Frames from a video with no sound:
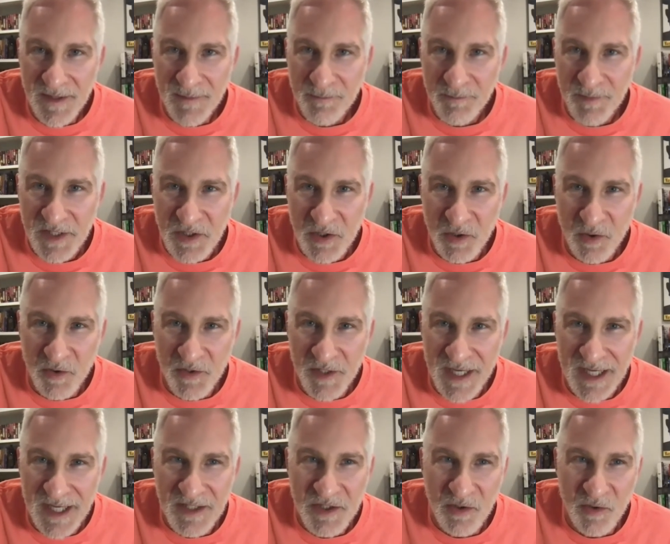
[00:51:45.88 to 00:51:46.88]
be told,
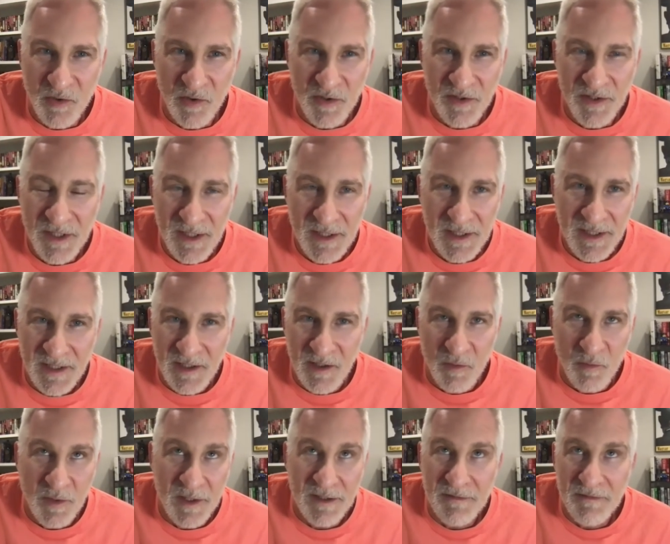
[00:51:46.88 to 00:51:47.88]
not told? You know,
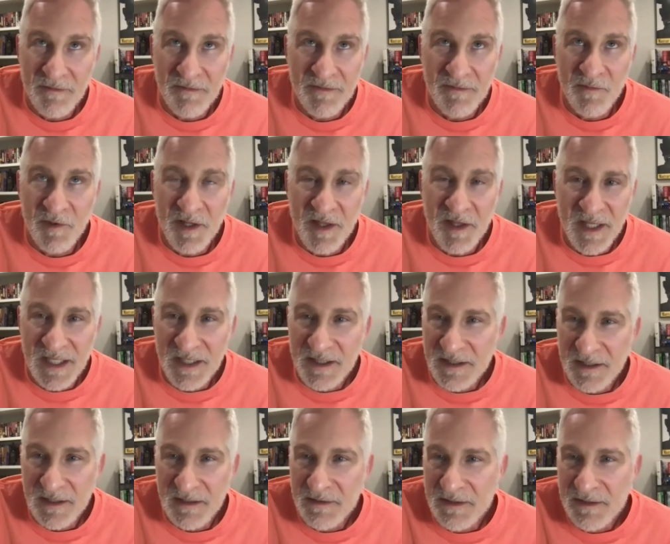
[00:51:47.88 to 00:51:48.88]
what what things
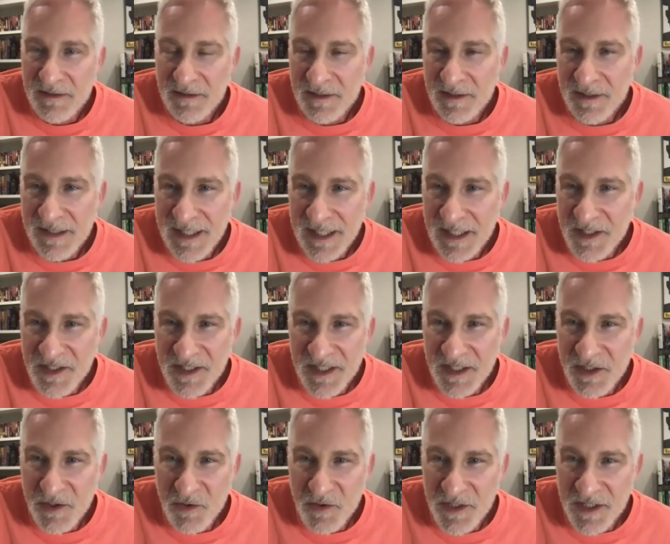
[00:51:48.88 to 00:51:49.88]
could could the agency
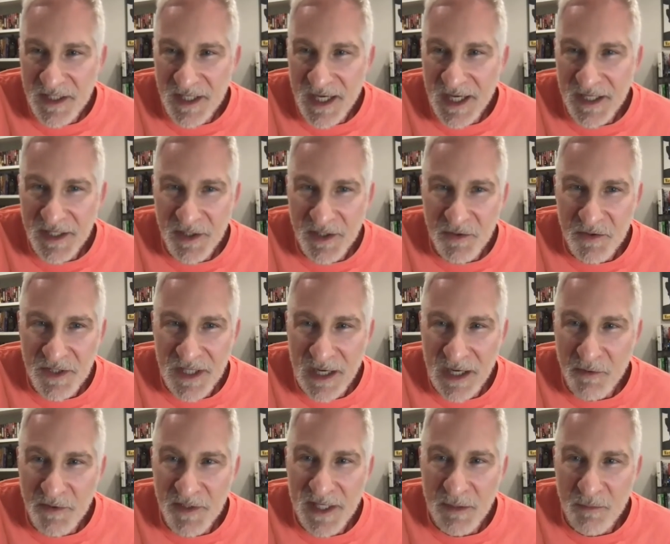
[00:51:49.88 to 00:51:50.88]
use and not use? How
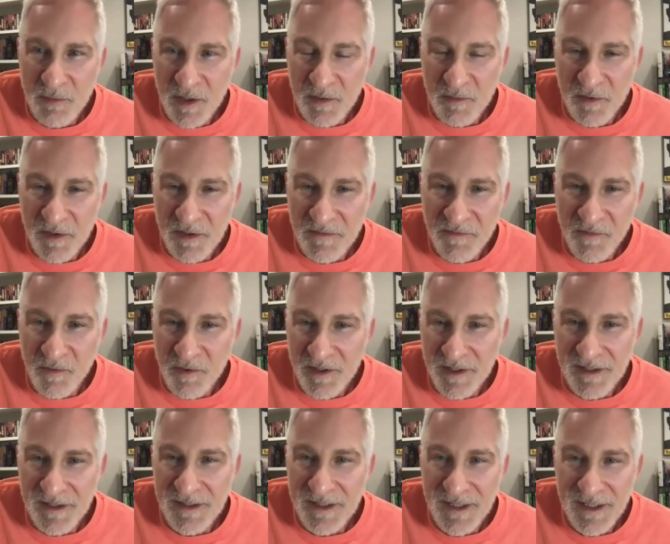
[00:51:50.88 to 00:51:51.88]
would they work with
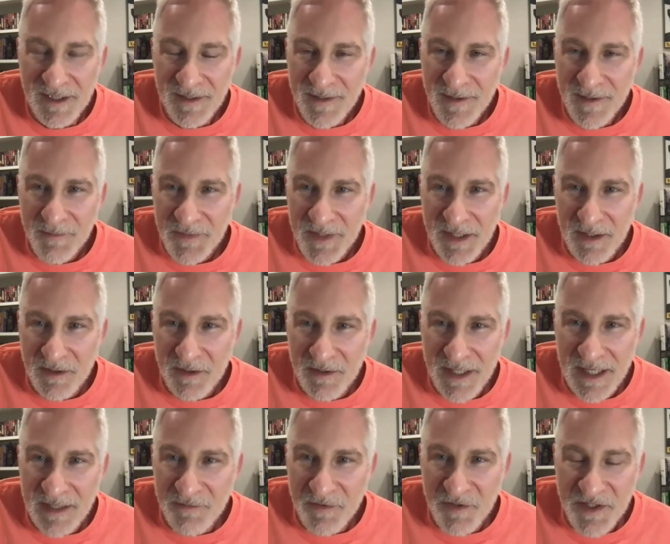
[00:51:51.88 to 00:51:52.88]
foreign, you know,
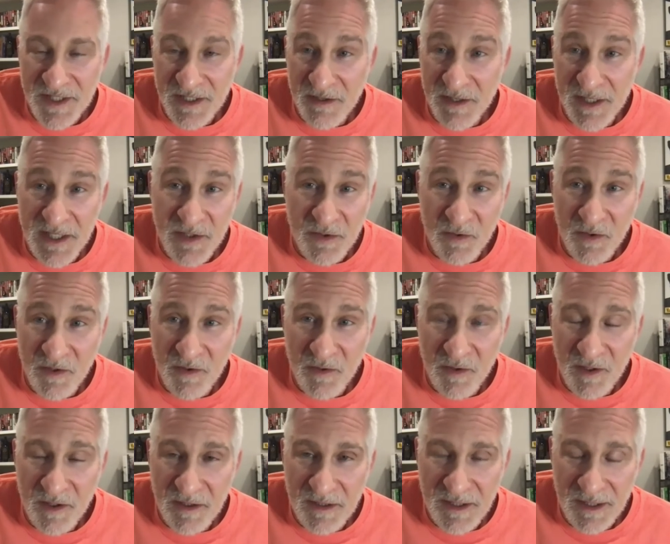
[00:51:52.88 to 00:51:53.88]
adversaries or
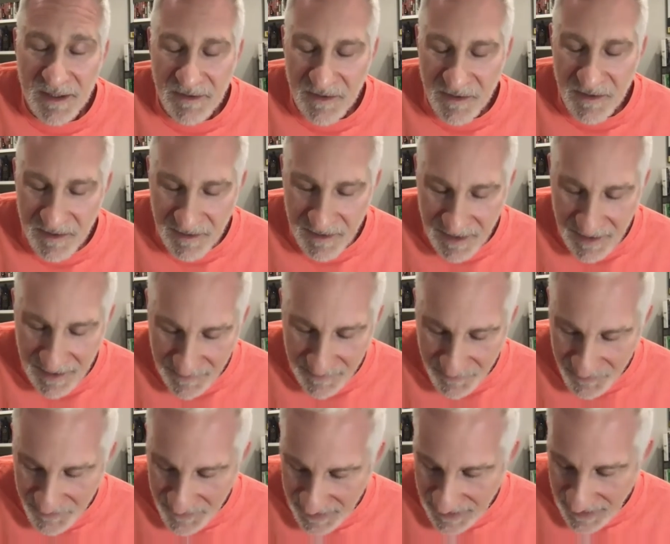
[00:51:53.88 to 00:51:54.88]
or or uh,
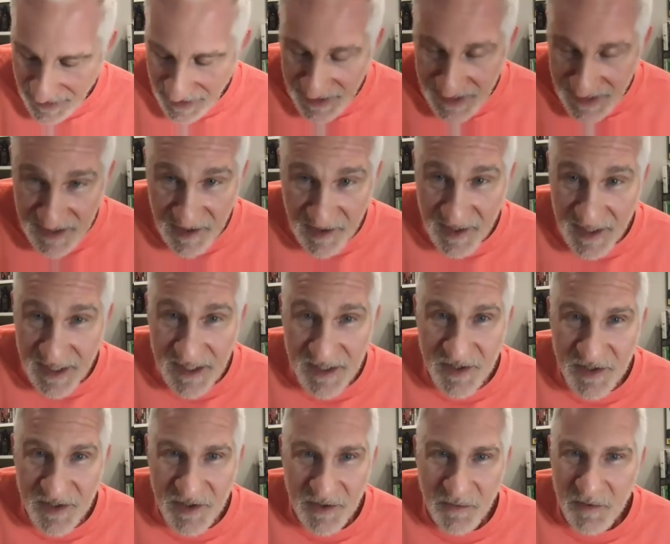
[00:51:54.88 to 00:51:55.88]
colleagues and things? And
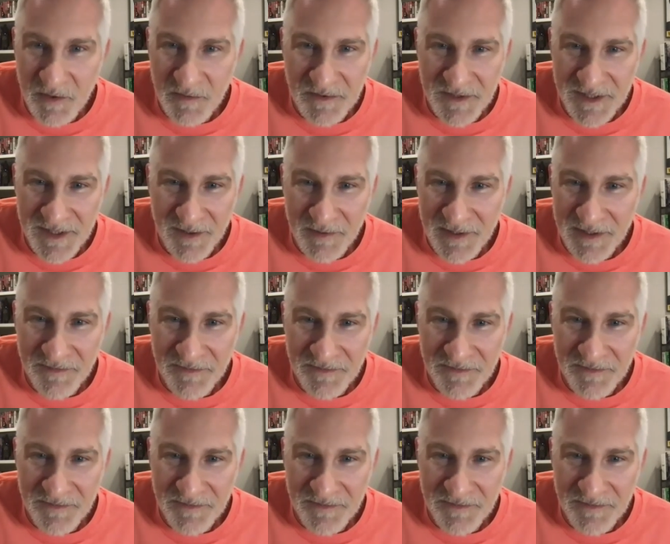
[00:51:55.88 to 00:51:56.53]
so we're you know we have